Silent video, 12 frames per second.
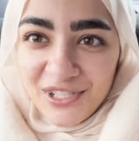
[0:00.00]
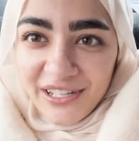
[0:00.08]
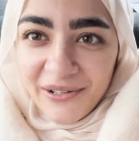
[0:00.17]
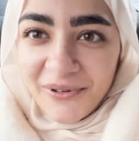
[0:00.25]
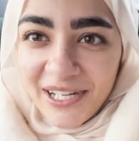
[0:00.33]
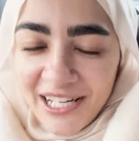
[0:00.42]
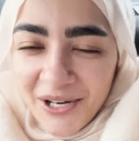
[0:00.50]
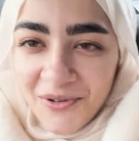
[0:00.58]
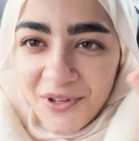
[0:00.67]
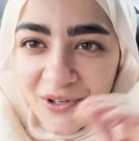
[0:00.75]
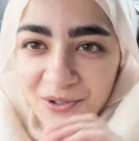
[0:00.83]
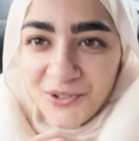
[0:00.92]
chicken right now
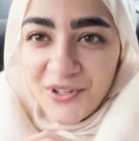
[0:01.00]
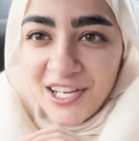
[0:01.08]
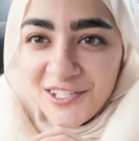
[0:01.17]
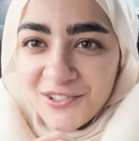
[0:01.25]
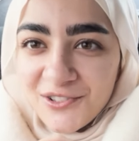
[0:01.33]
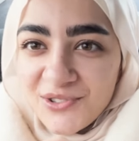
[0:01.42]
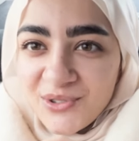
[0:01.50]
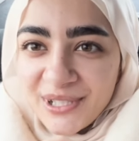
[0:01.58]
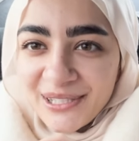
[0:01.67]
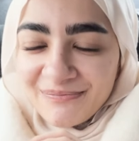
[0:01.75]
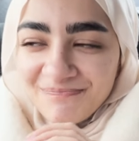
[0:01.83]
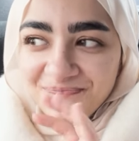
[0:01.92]
and then go to the Asian
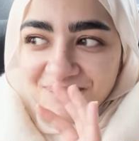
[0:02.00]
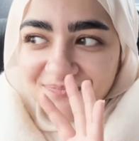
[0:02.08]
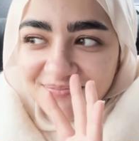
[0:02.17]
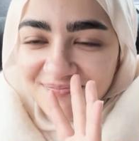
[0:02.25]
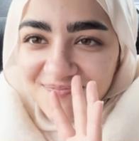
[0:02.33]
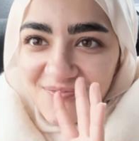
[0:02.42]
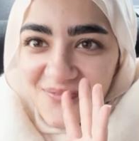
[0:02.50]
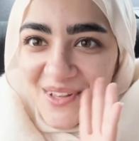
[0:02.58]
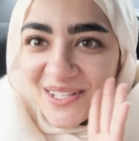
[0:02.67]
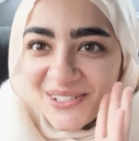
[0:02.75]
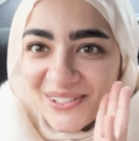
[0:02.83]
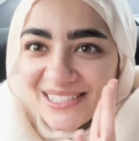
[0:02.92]
store.
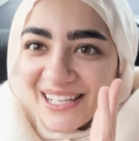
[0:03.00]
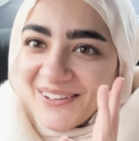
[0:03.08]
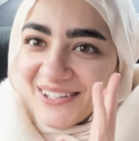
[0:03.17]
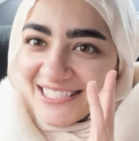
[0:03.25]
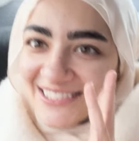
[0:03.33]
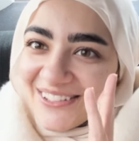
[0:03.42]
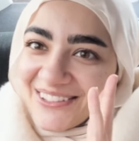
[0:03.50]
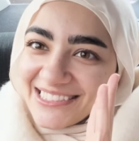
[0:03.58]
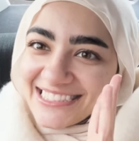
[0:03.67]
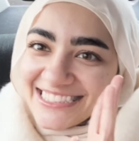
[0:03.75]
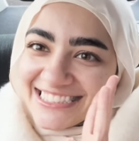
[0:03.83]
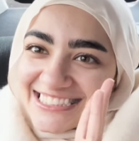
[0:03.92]
So I'll take you guys along.